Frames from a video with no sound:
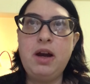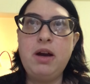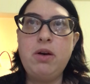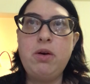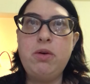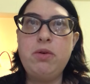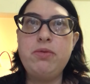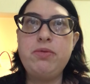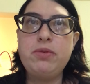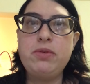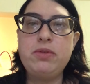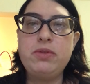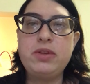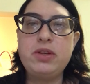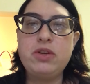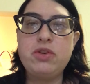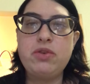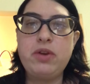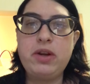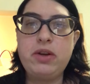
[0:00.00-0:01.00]
Whole Foods
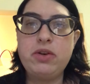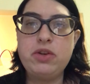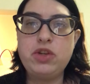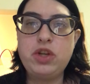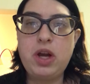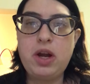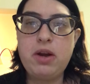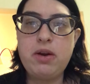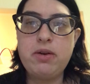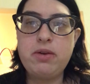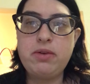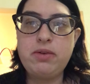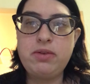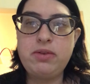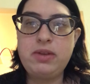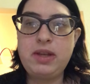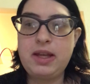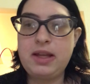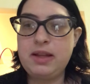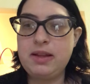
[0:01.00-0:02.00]
and Trader
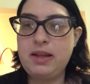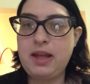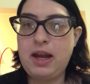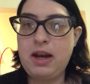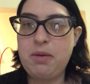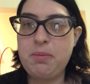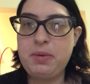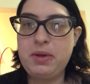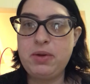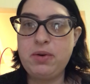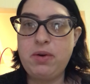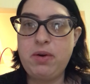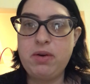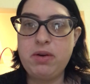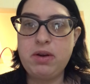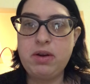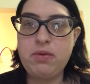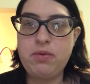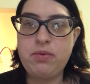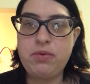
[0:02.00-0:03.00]
Joe's, and that'll be all
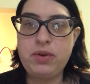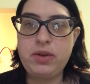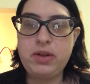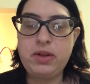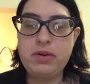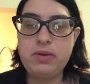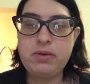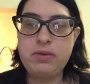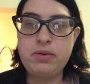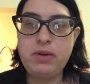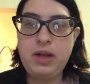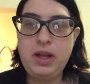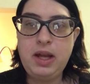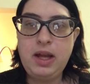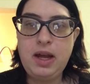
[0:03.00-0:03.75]
good for you.